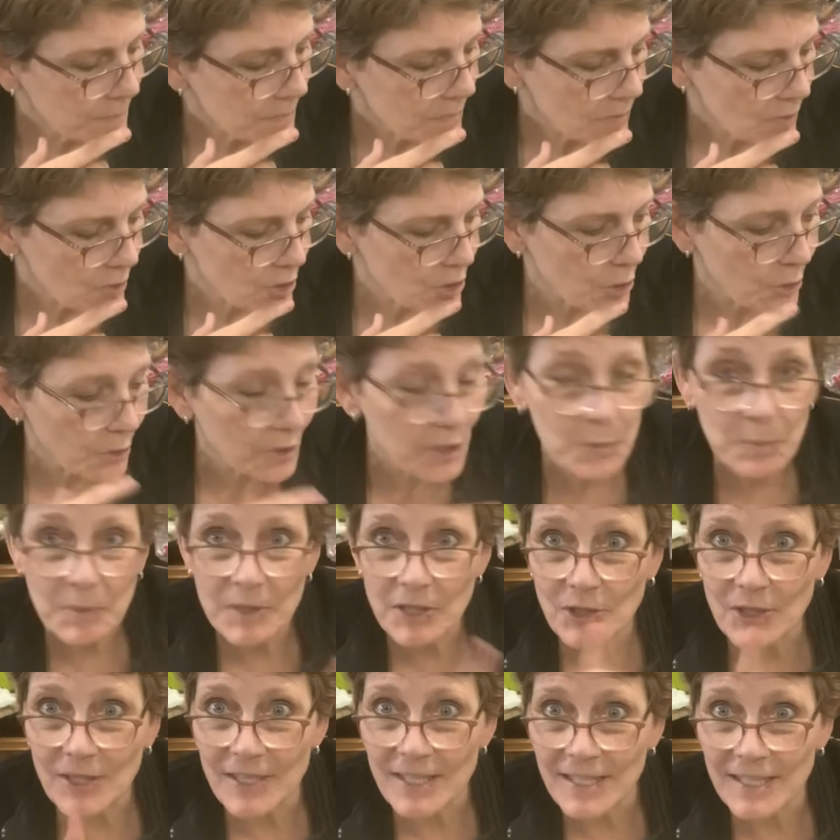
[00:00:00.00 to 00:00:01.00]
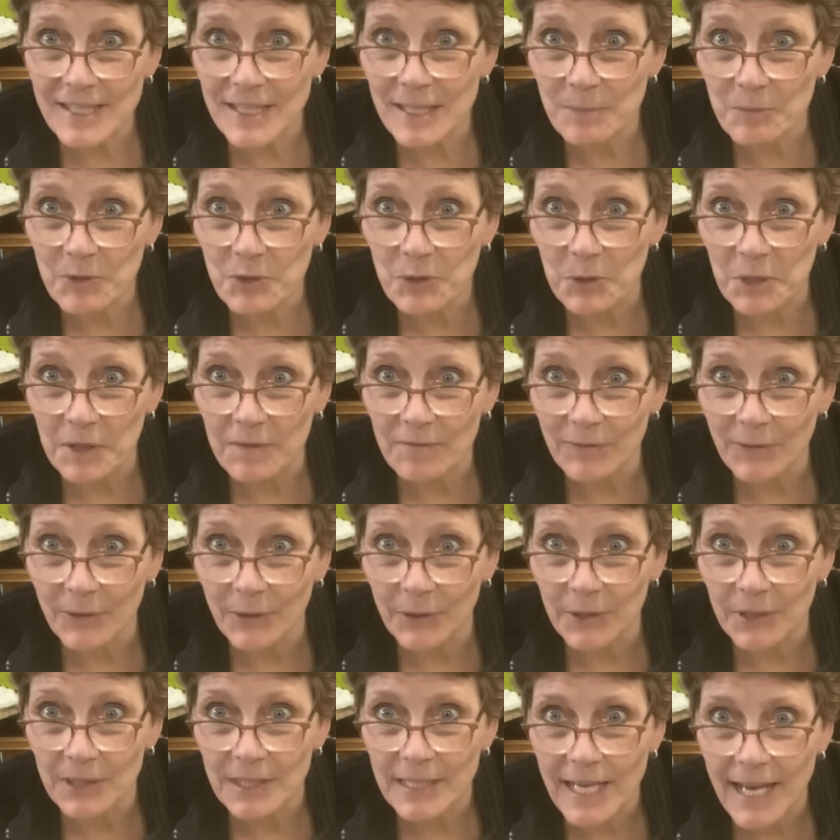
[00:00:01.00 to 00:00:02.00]
So as much as it seems
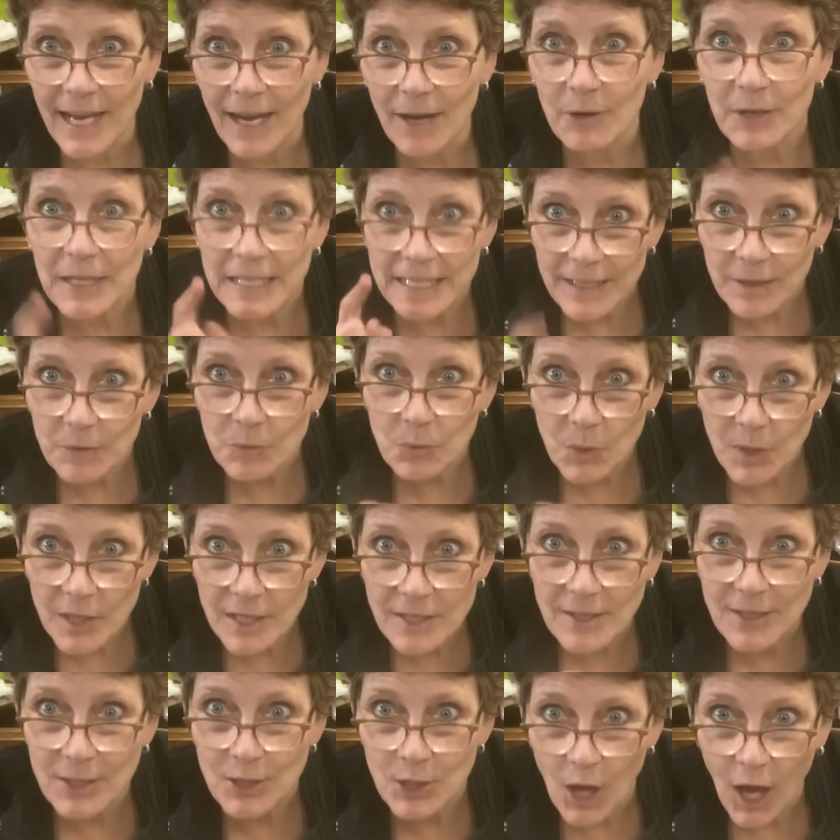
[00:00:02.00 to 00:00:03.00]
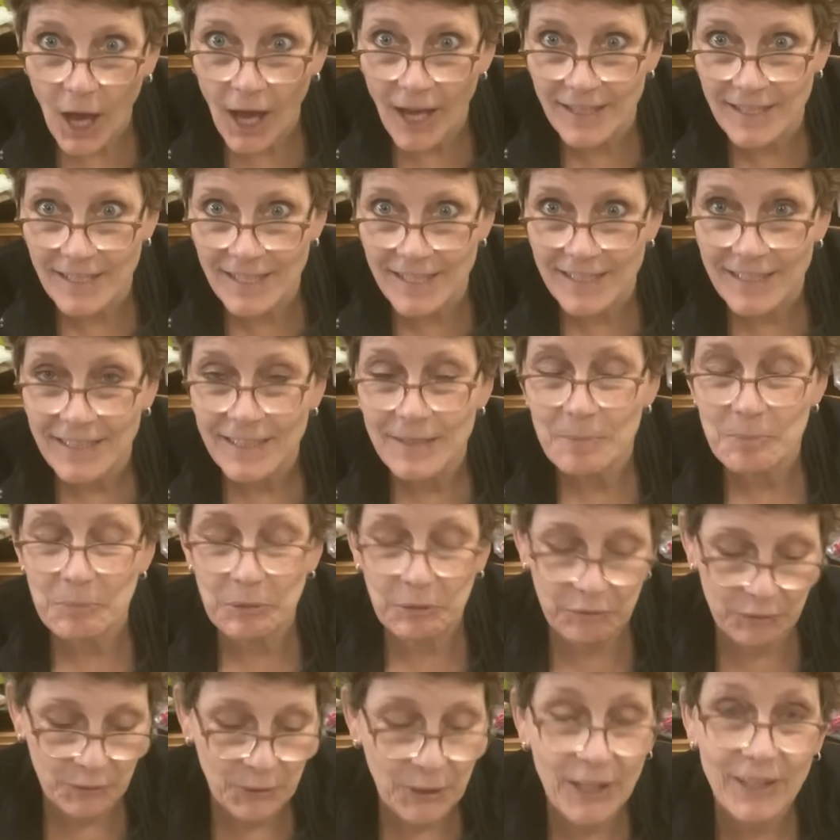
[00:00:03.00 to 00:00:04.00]
straightforward now, it was not
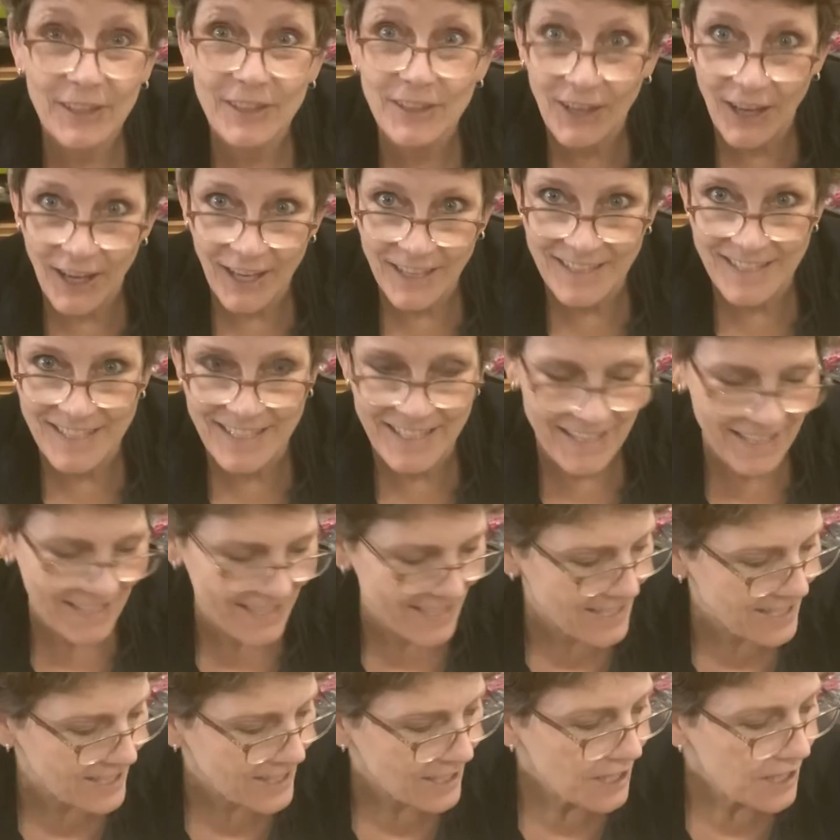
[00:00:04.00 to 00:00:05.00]
before I got to this.